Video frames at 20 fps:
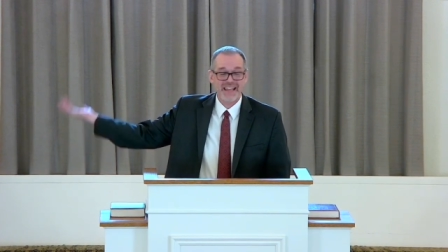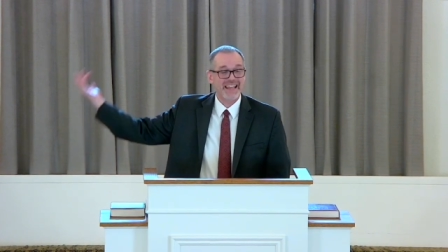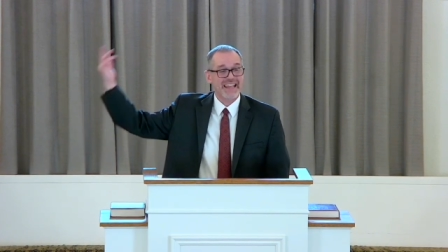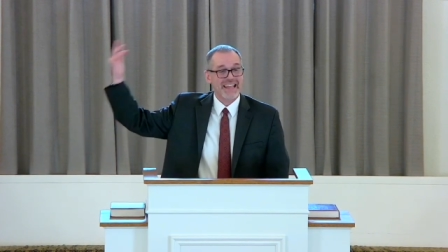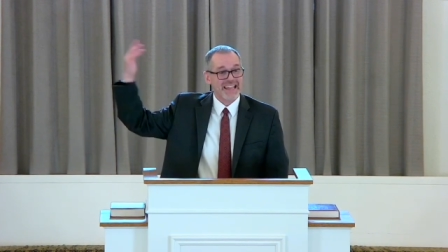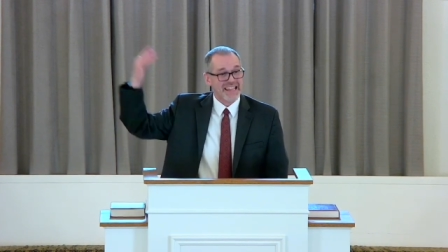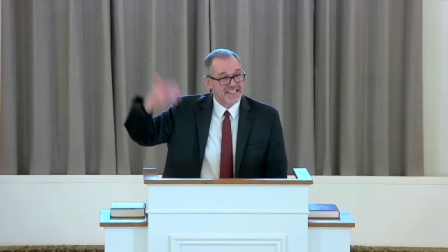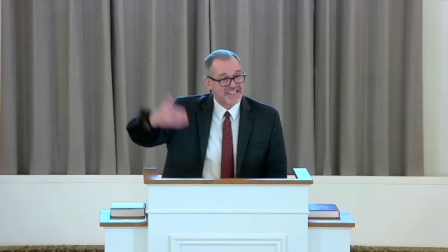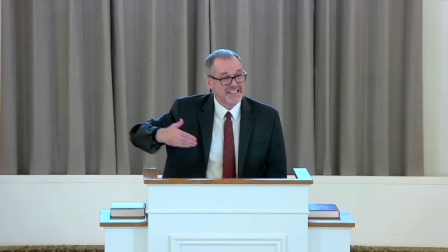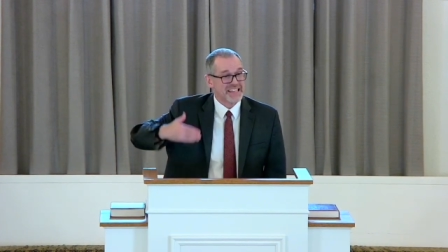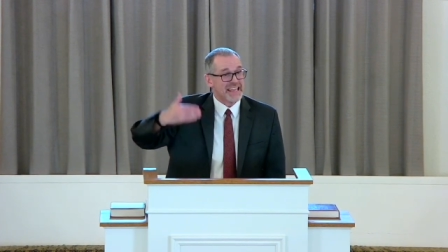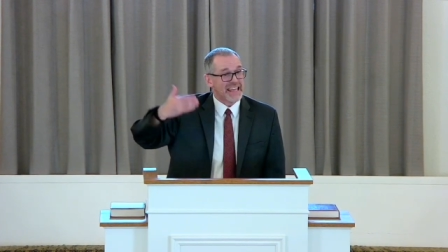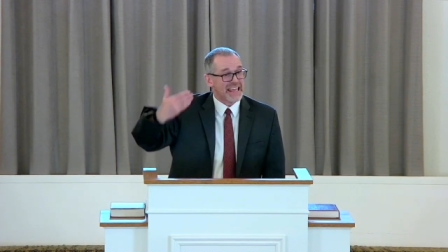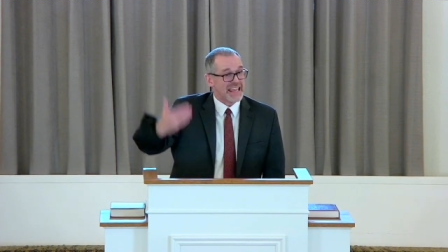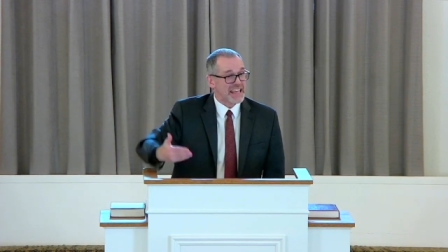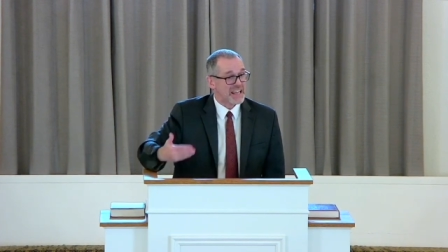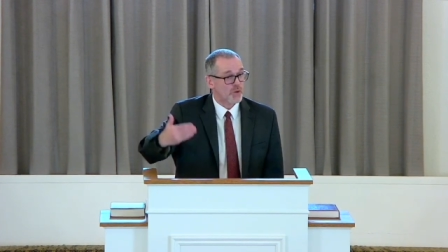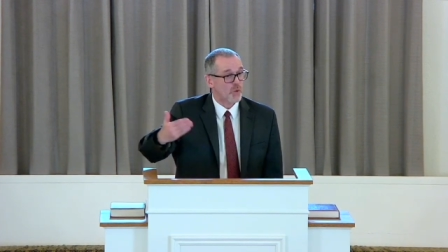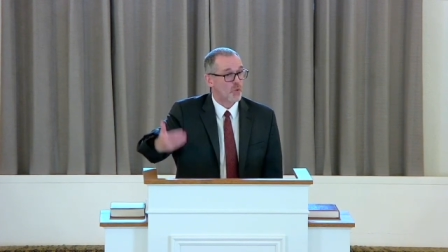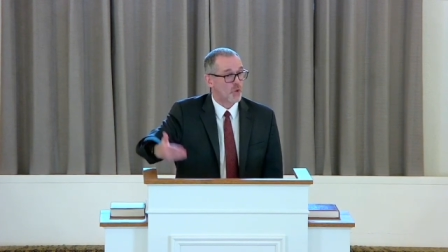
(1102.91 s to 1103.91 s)
It's
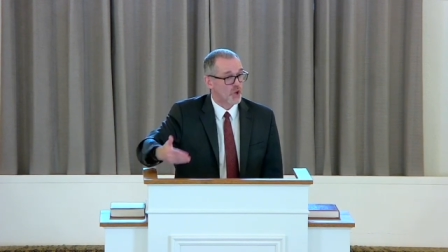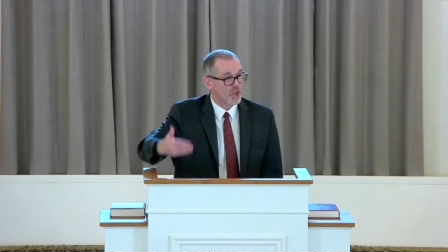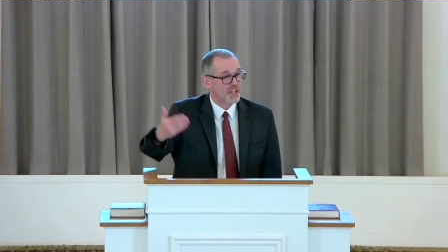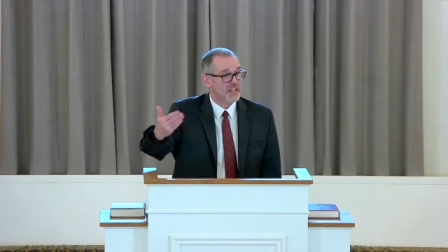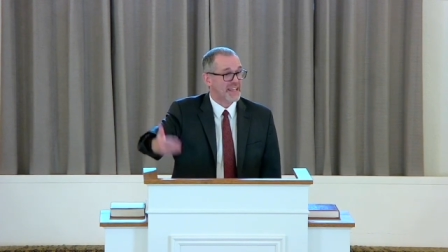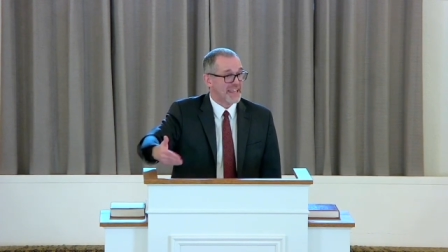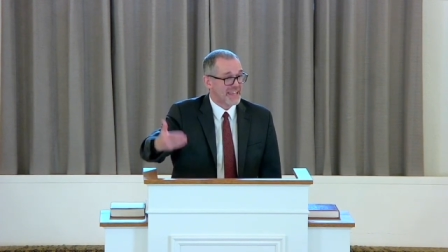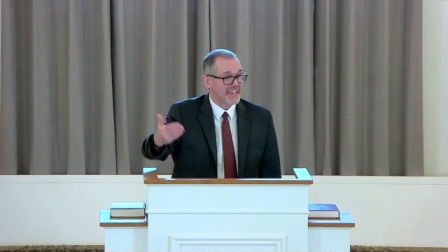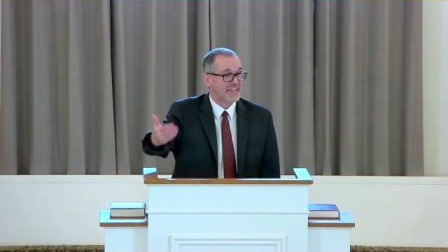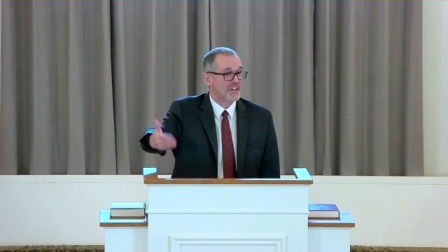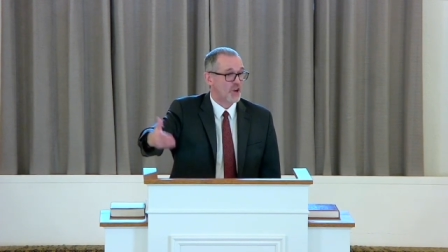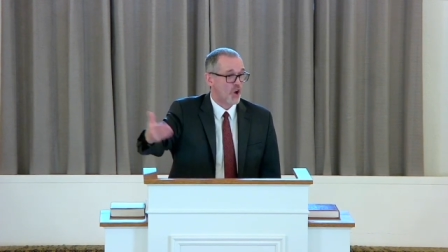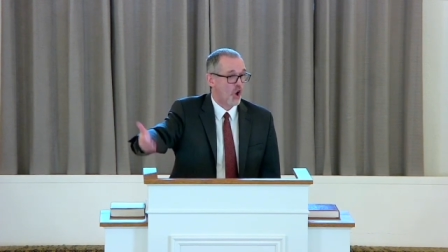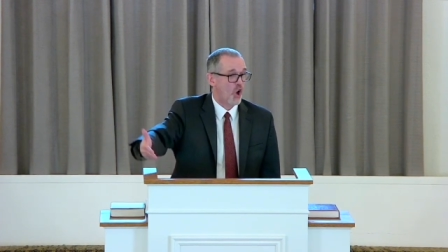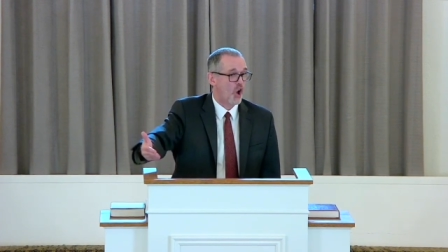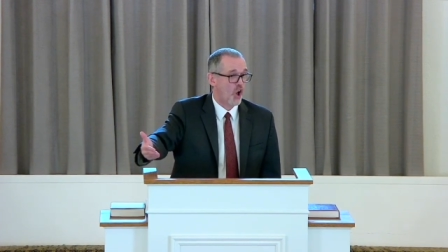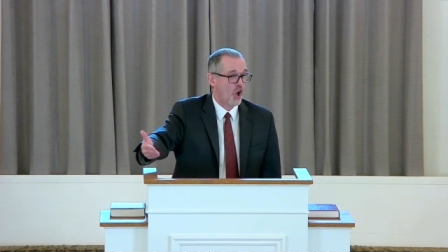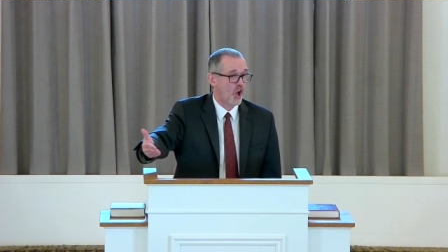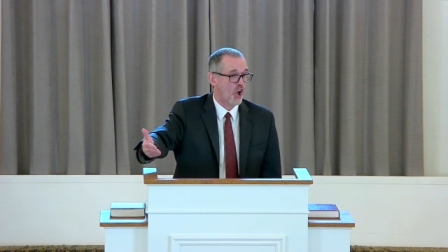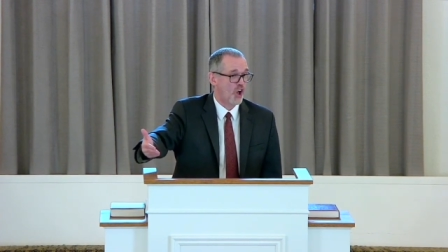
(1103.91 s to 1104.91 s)
equal in
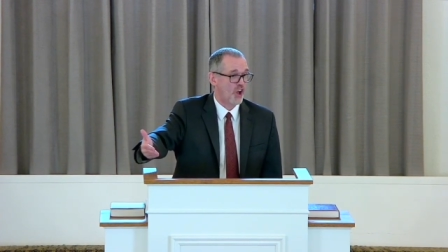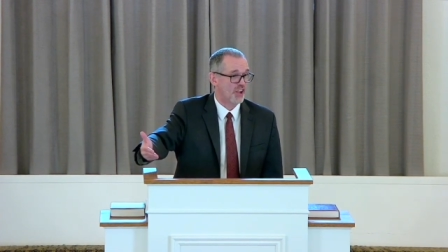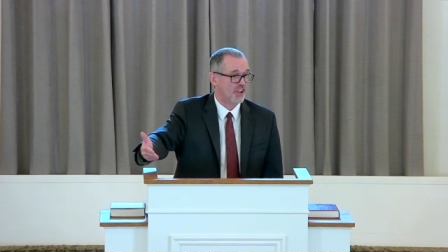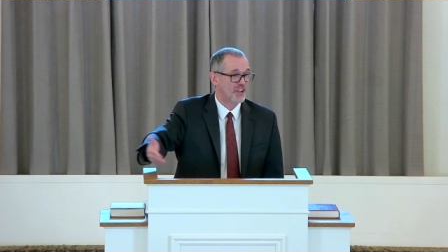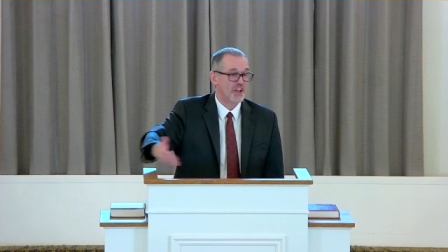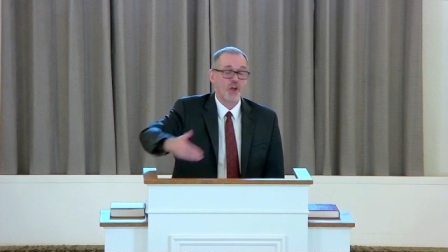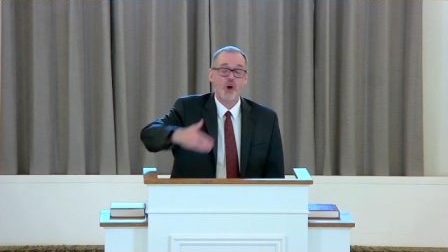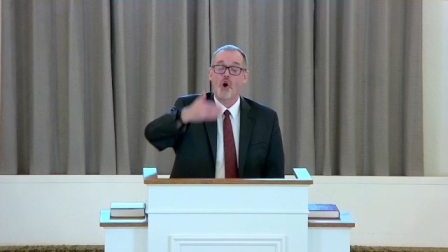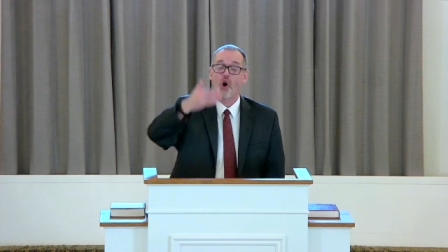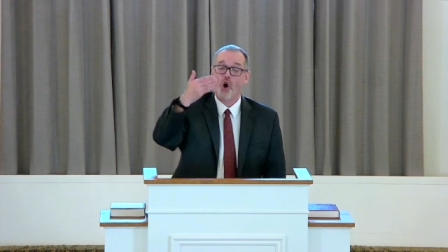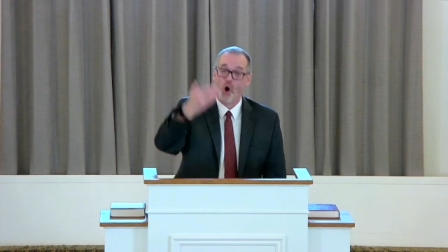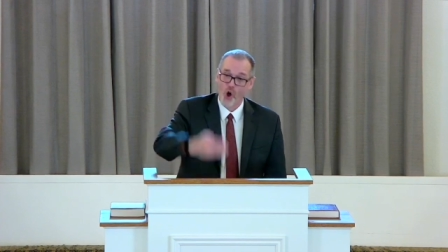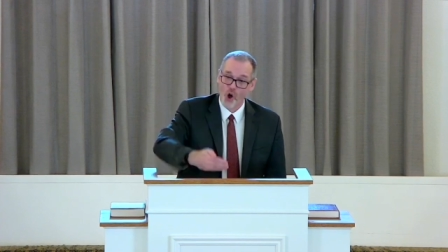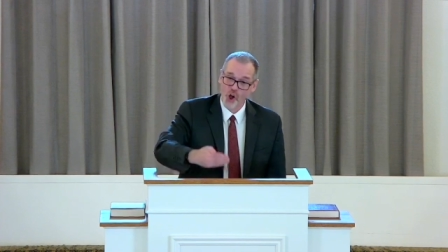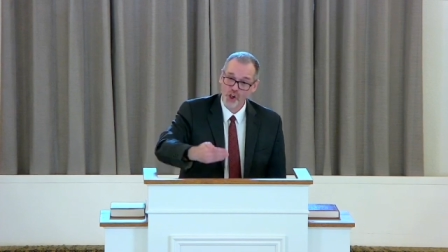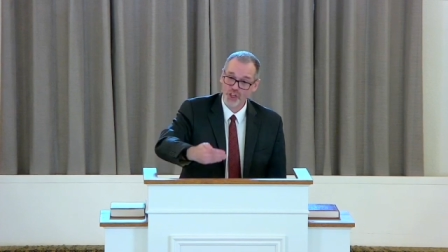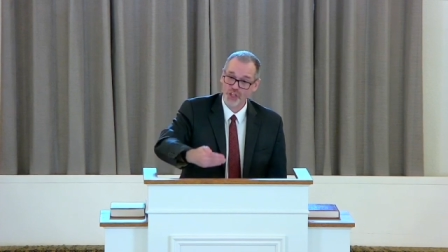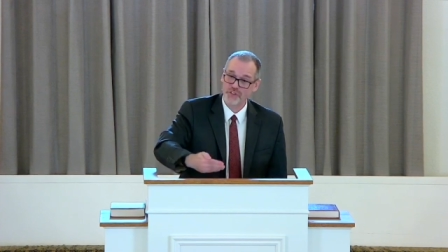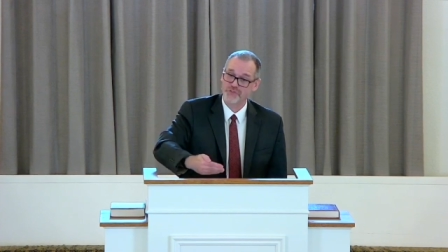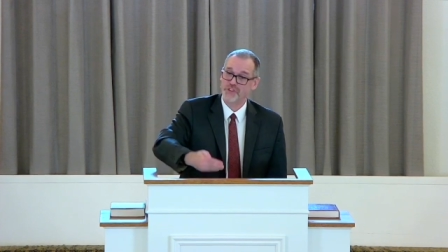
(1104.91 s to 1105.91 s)
all.
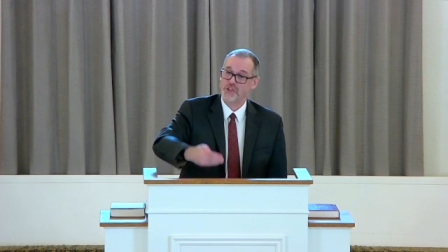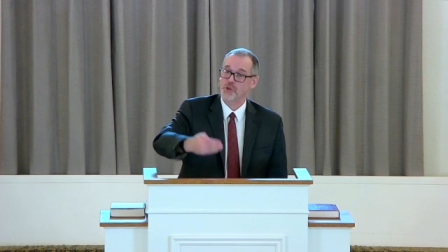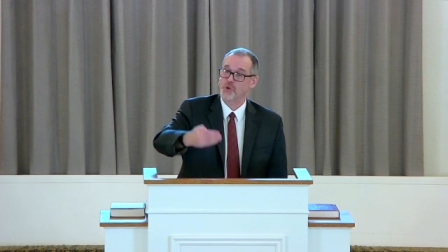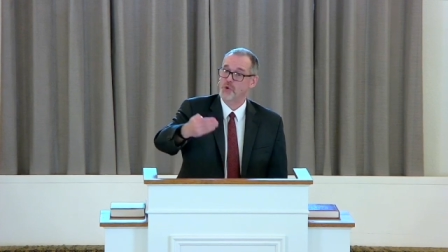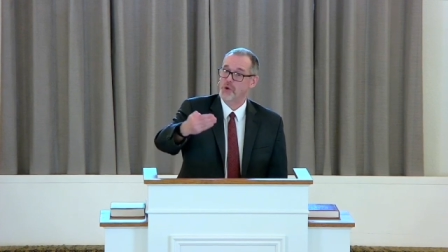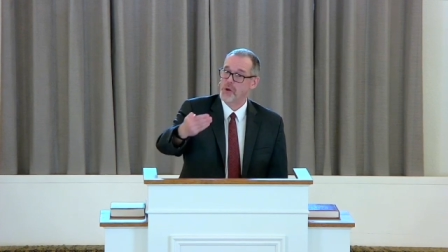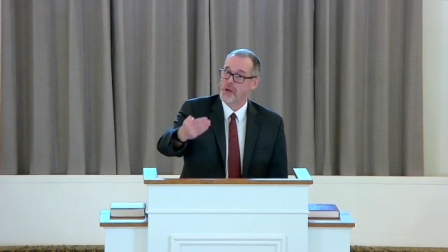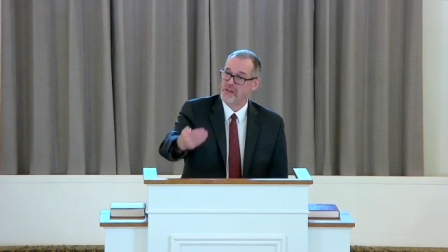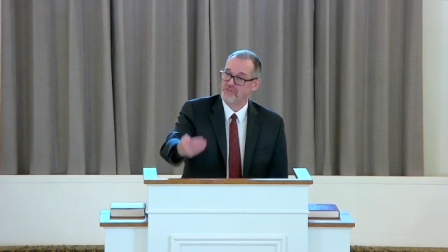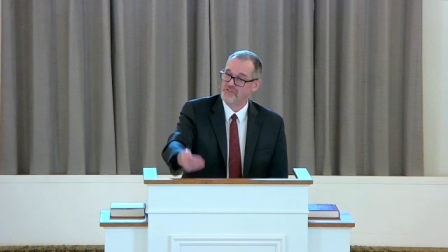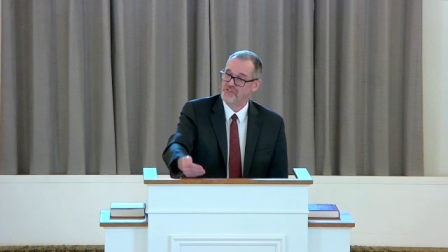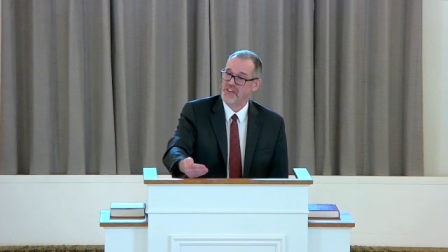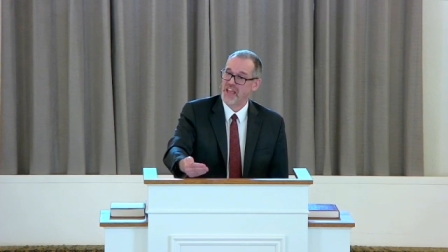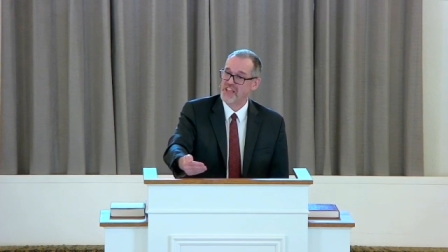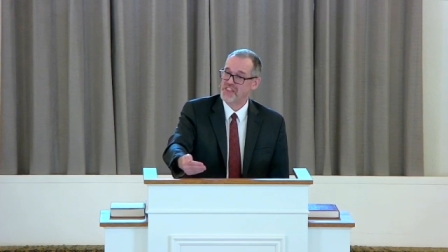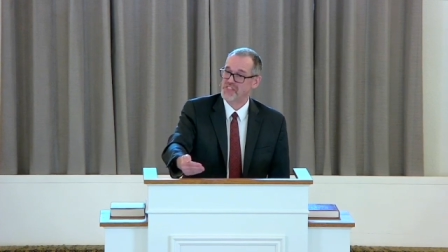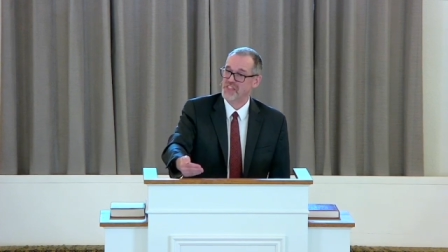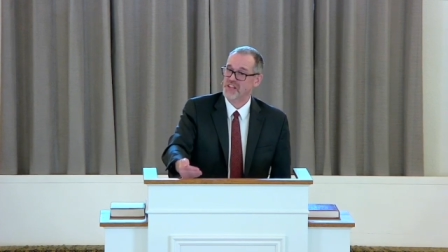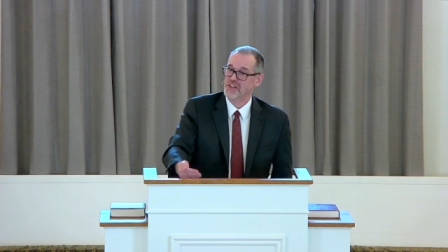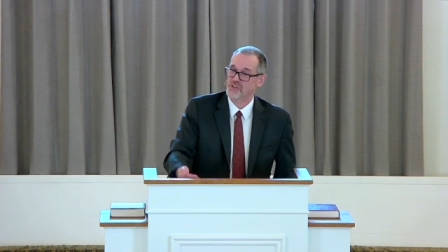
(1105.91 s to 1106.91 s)
All of you who have
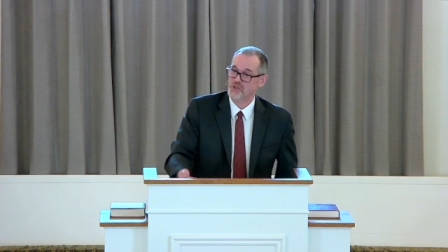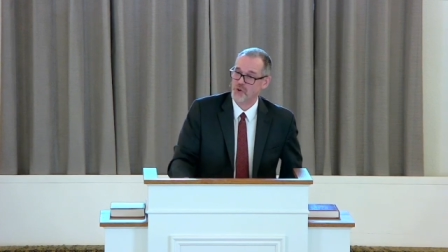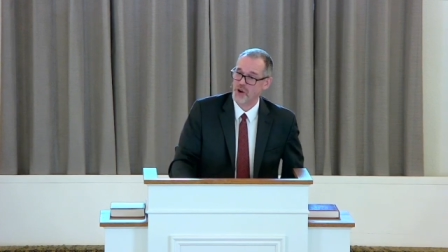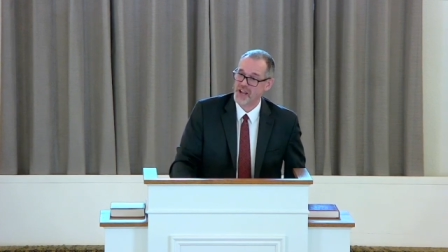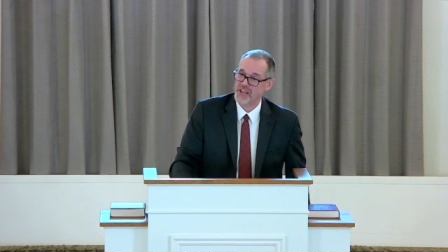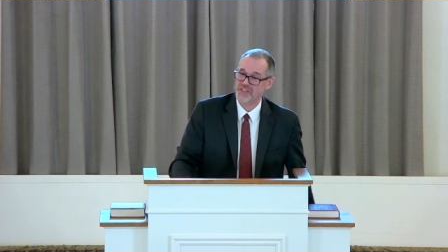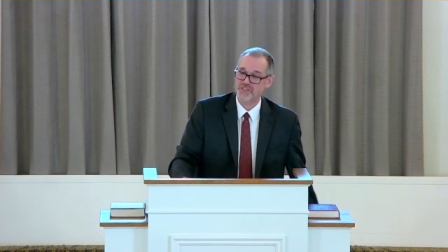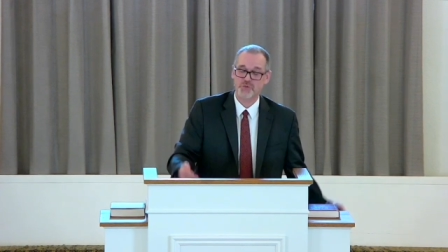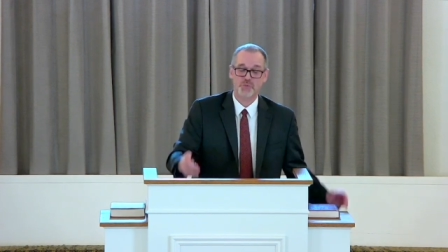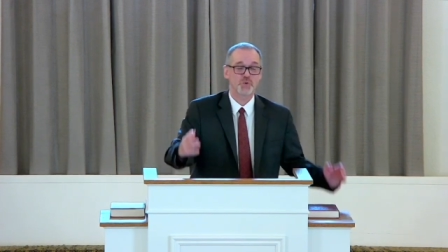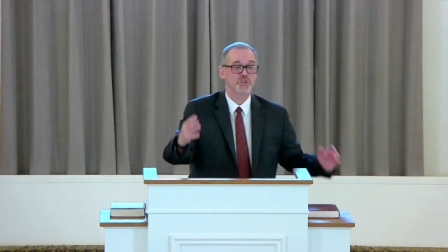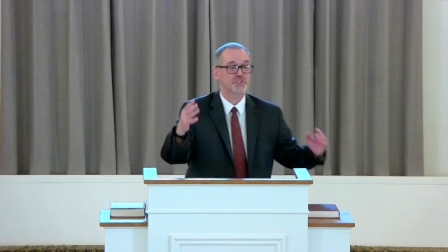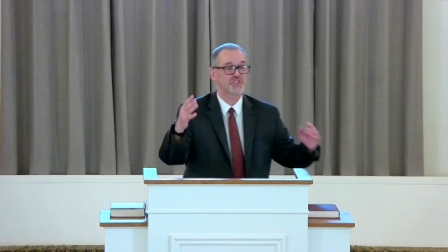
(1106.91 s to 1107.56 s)
faith in Christ will